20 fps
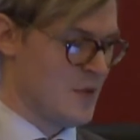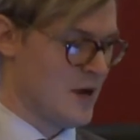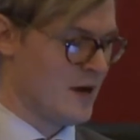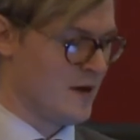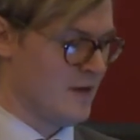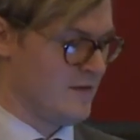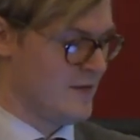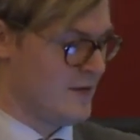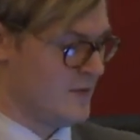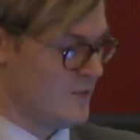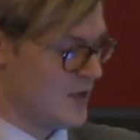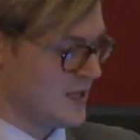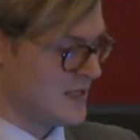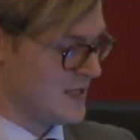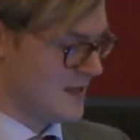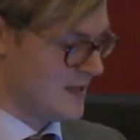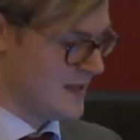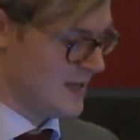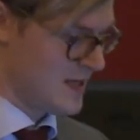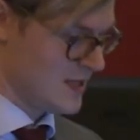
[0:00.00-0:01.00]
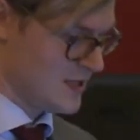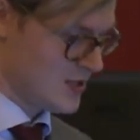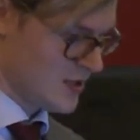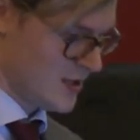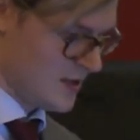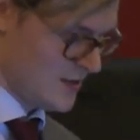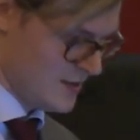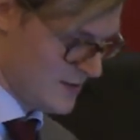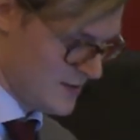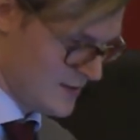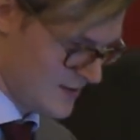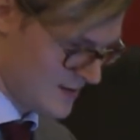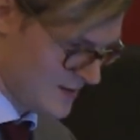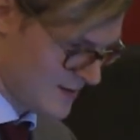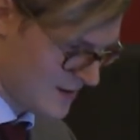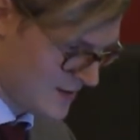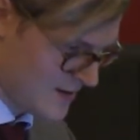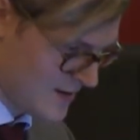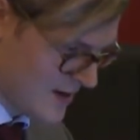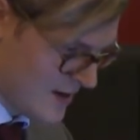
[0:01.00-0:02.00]
part of the presentation.
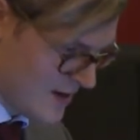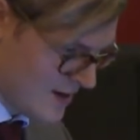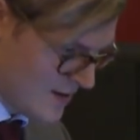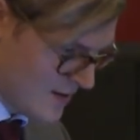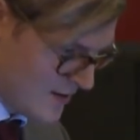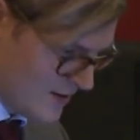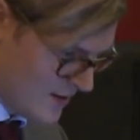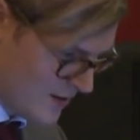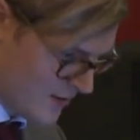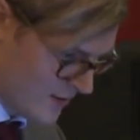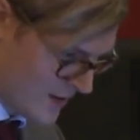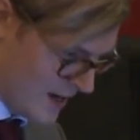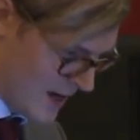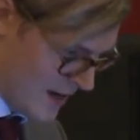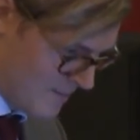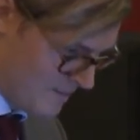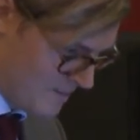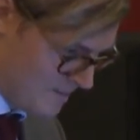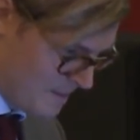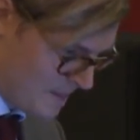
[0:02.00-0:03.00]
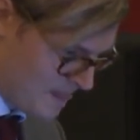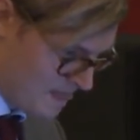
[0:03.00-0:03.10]
Okay.